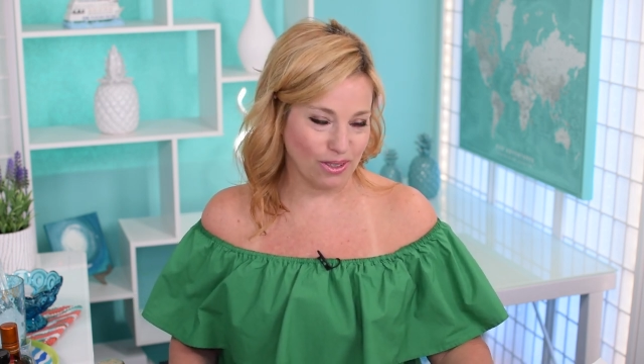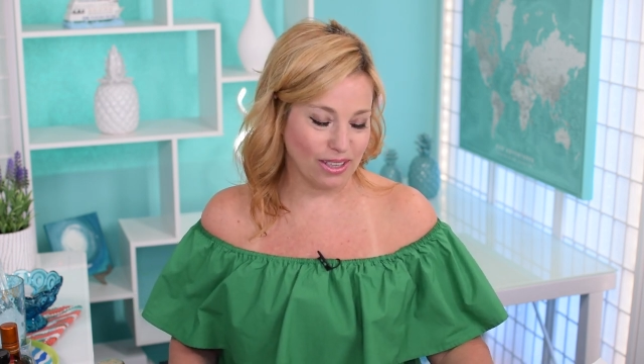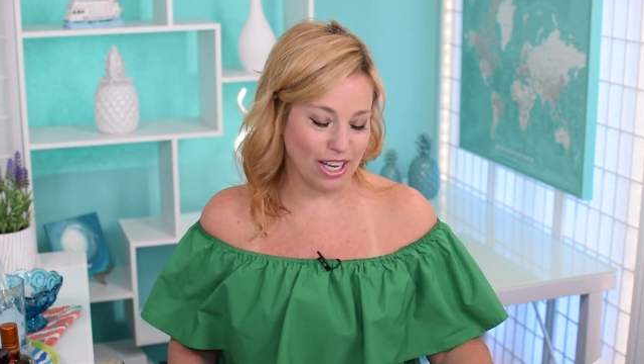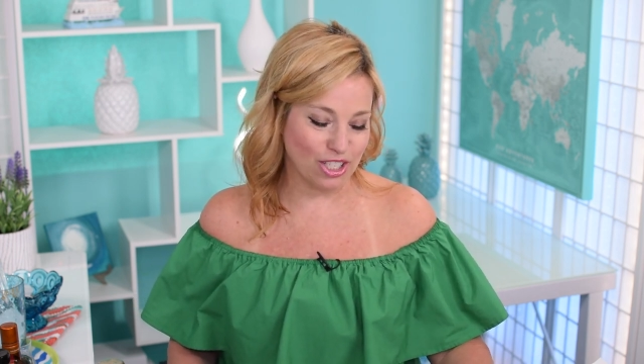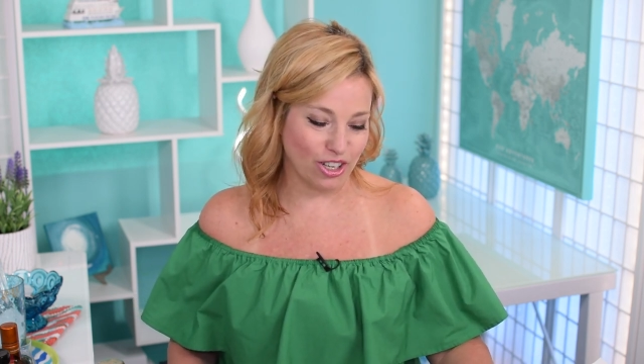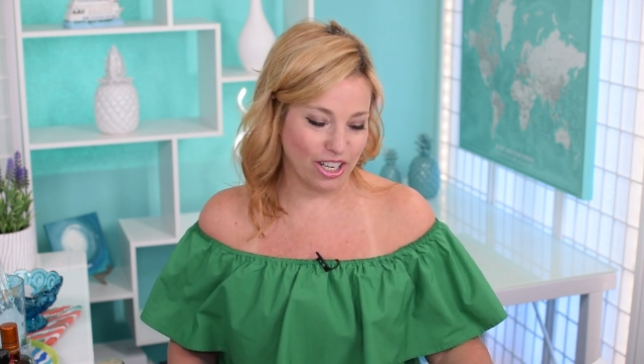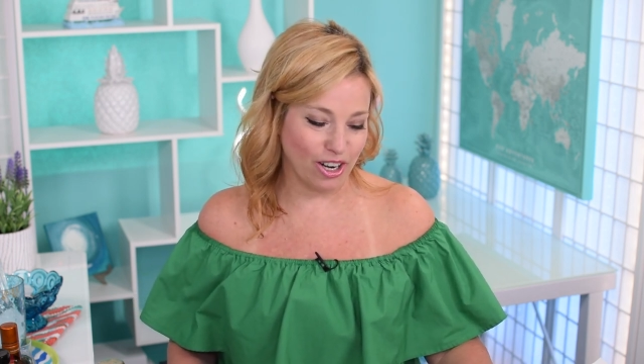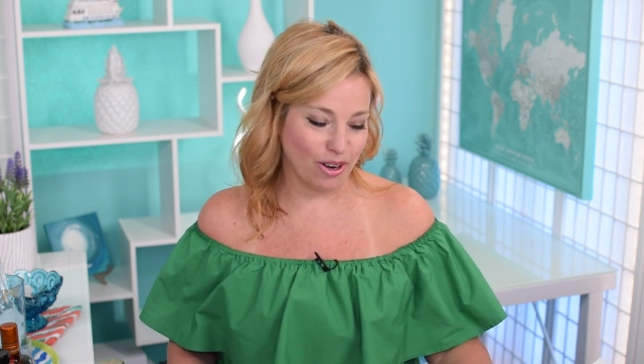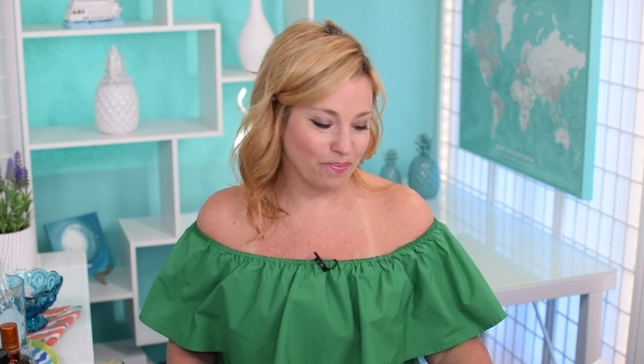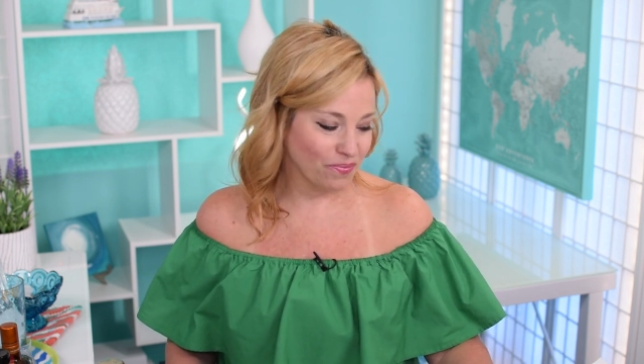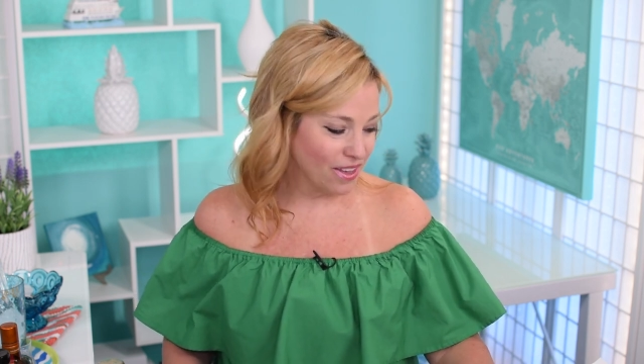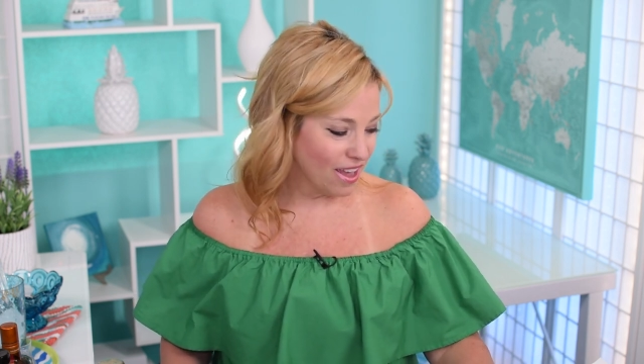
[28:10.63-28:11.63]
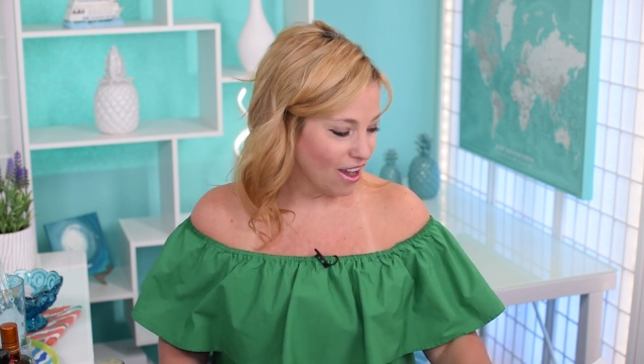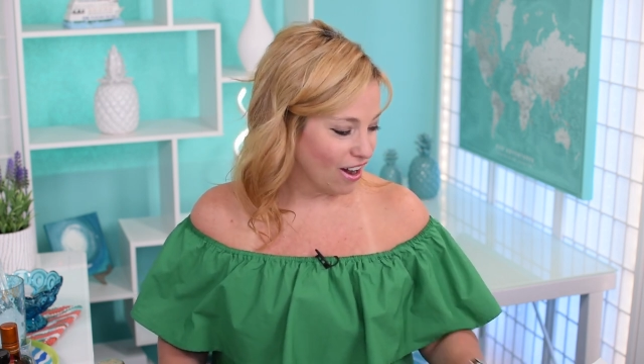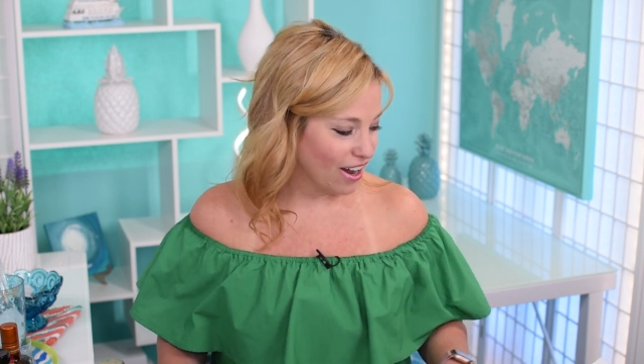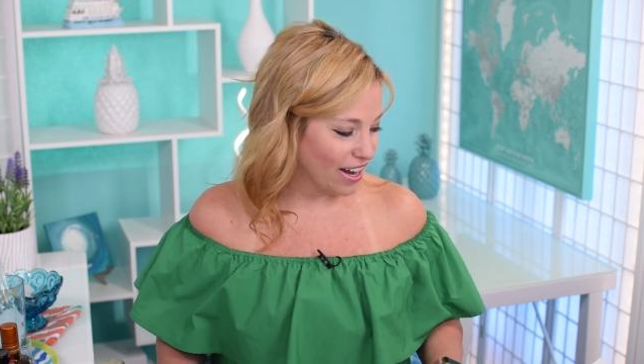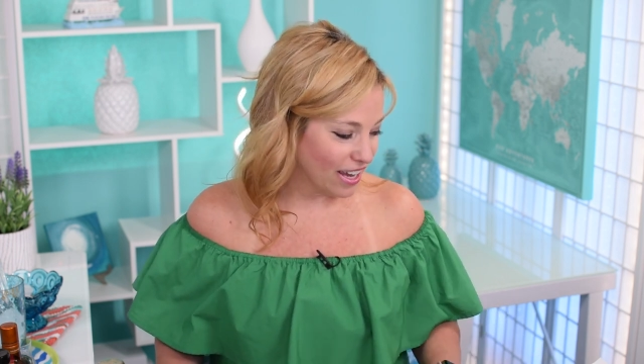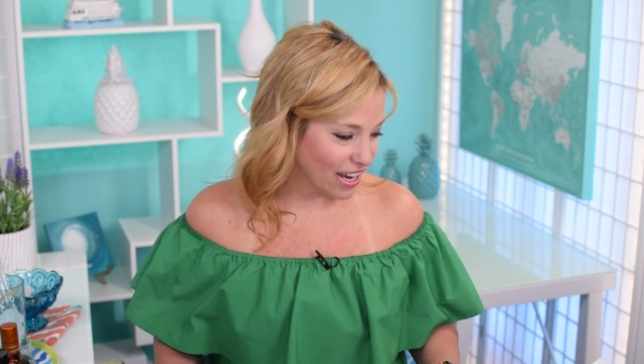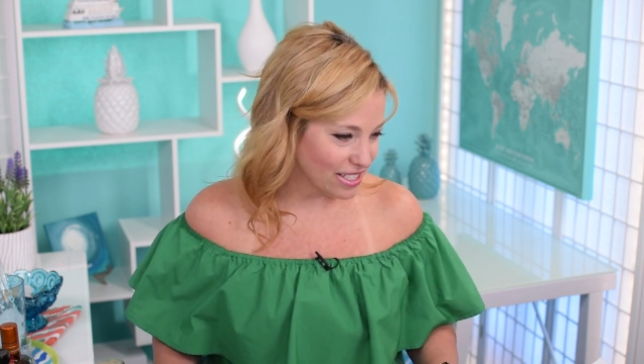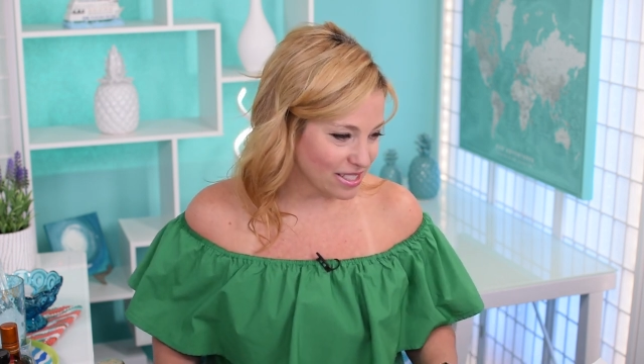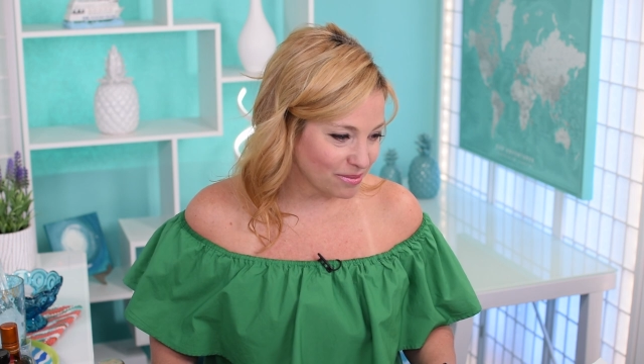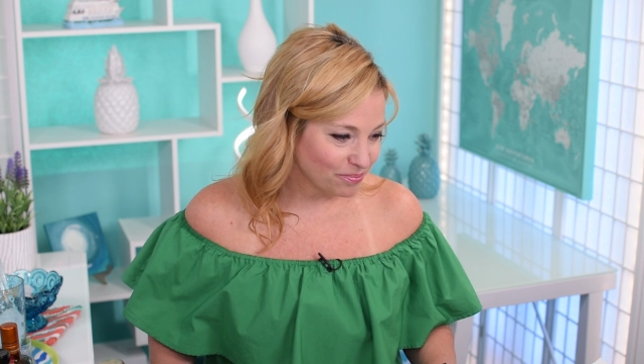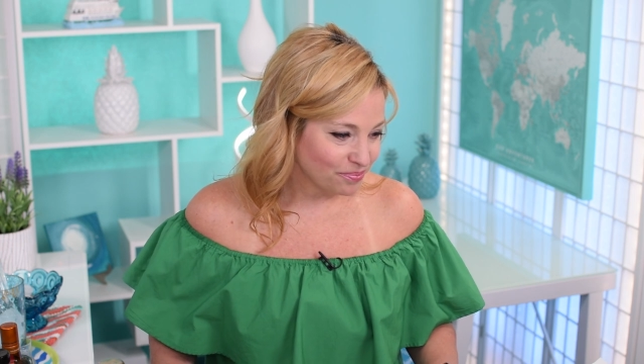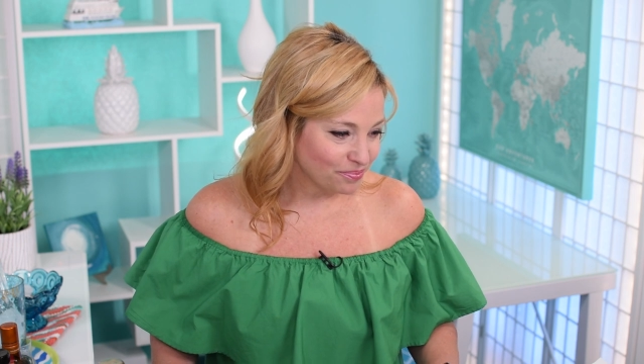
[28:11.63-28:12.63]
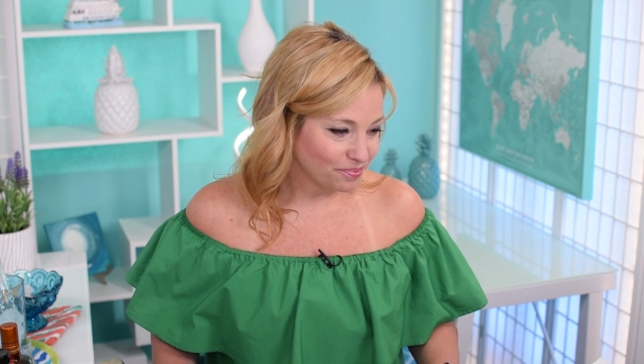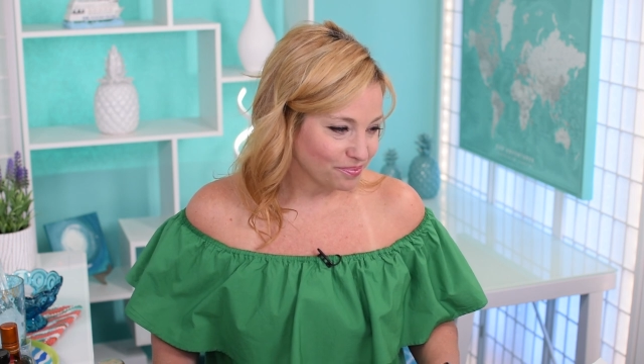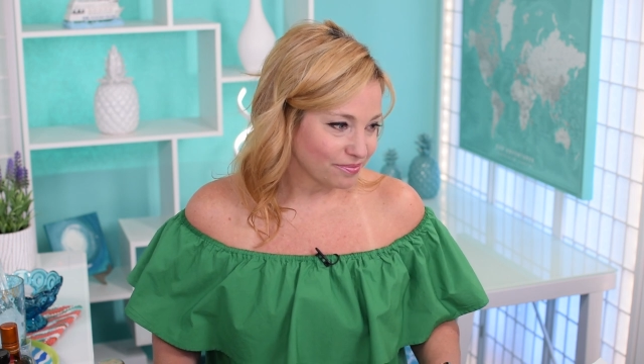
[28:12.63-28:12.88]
We're glad you're here. All right, guys.